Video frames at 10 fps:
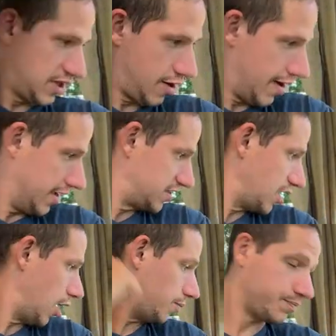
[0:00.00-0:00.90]
All right,
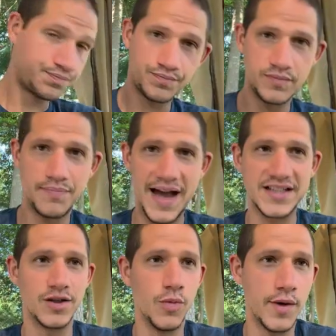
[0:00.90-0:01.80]
so
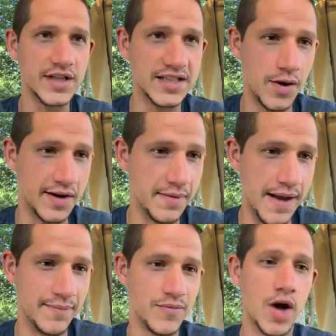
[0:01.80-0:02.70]
back to what was I talking
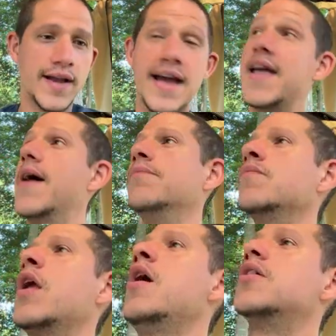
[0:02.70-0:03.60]
about? Okay, yeah.
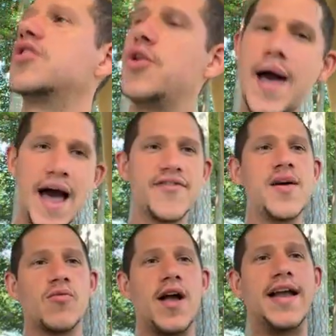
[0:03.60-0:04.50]
So you have
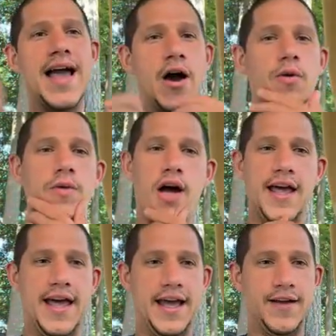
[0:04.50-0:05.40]
them write out
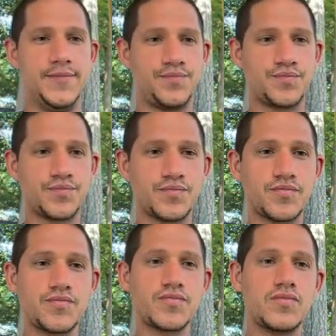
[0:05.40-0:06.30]
a
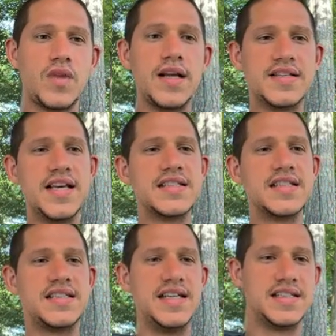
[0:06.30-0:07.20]
tis
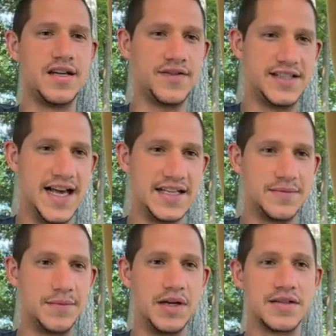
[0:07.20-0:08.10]
the season of
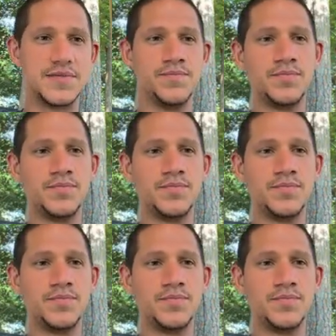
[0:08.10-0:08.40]
assassin bugs.